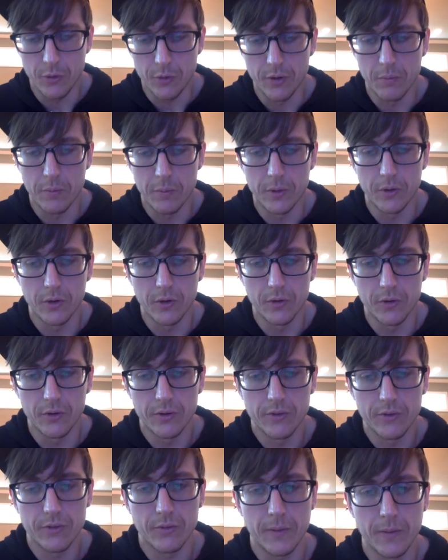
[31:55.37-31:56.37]
to
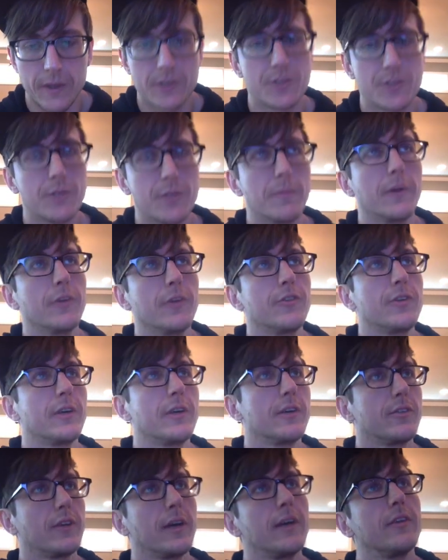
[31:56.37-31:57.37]
build some HTML and
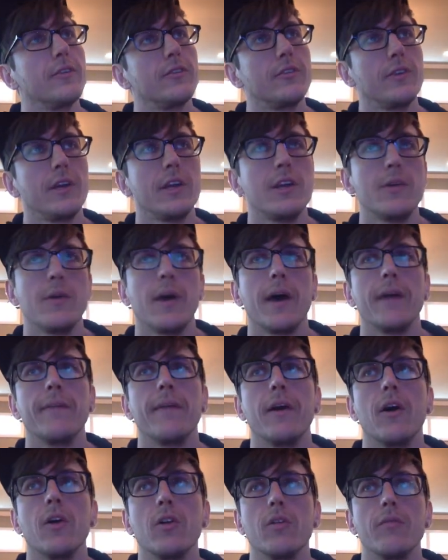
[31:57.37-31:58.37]
CSS and you had
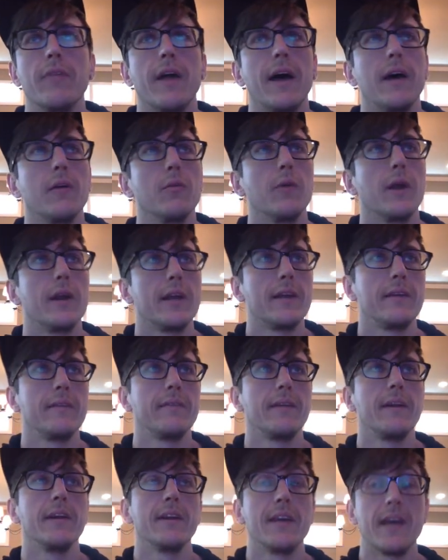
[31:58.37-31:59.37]
all of that ready,
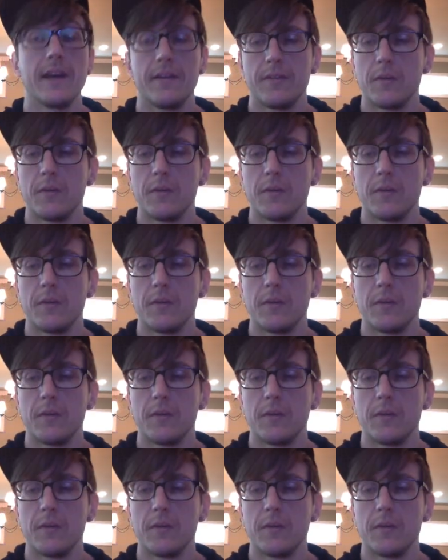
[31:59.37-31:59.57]
and again,